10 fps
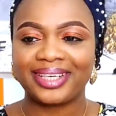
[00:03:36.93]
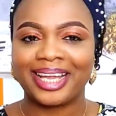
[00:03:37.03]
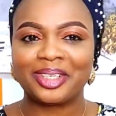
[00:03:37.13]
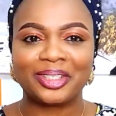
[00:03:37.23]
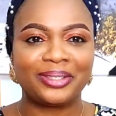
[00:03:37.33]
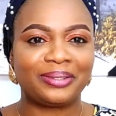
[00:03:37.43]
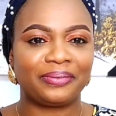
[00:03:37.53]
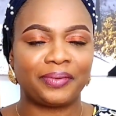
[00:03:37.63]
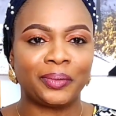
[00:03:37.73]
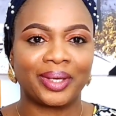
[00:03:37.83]
I just used to
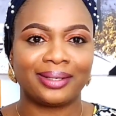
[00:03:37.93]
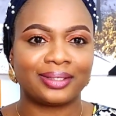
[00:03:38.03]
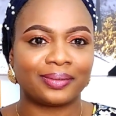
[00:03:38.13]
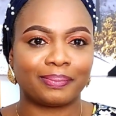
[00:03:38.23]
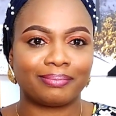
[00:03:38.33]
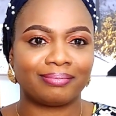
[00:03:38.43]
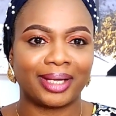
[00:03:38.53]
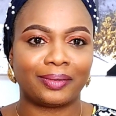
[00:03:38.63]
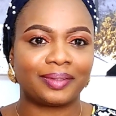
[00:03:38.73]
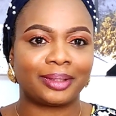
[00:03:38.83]
feel, okay,
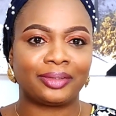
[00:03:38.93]
my husband